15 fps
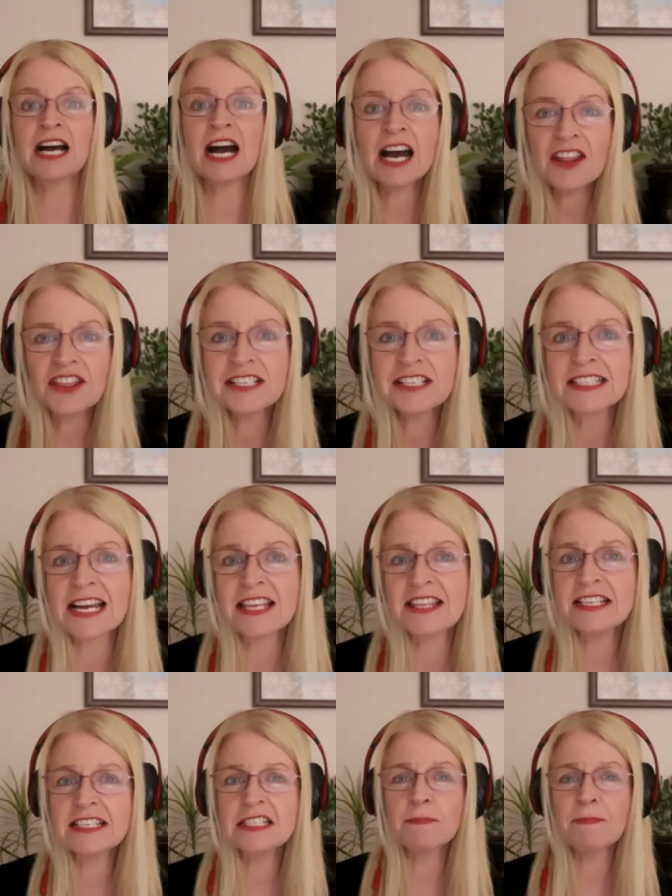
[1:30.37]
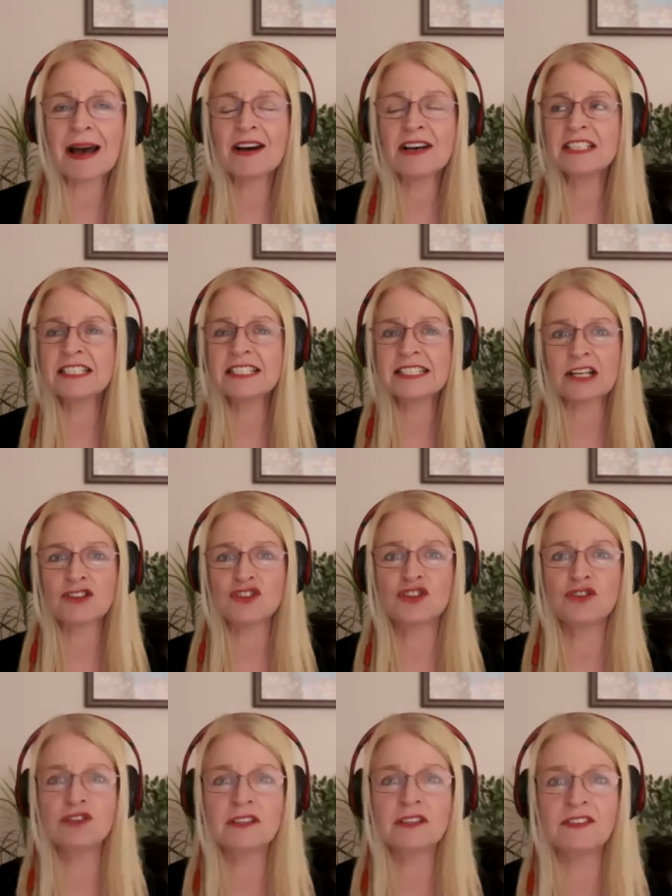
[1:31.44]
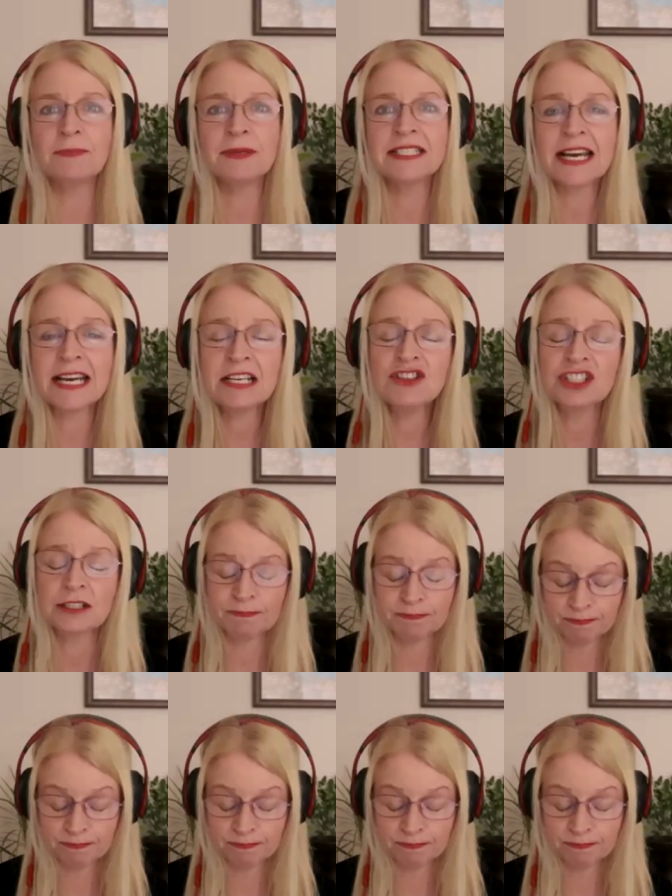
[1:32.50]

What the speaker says: Others say this is about a statute of limitation.